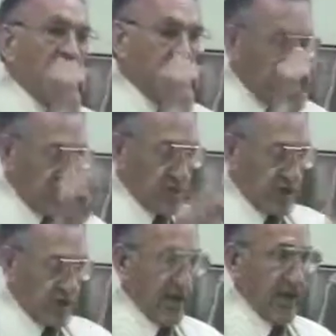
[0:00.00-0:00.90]
That's what
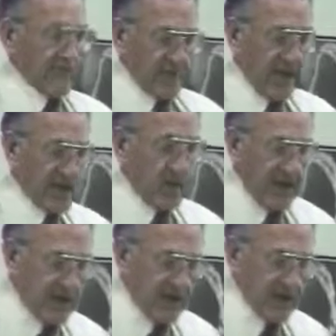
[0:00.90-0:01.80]
you're looking at. That's
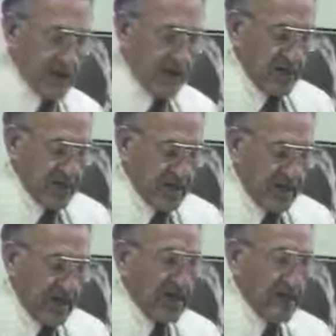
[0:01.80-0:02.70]
why this sermon is
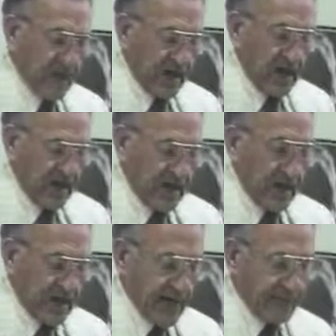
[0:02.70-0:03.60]
titled The Battle of
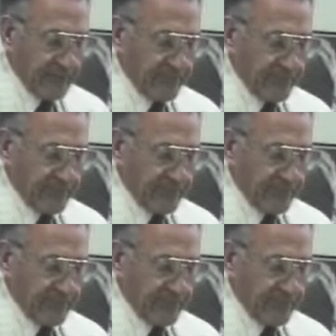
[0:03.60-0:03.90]
Armageddon.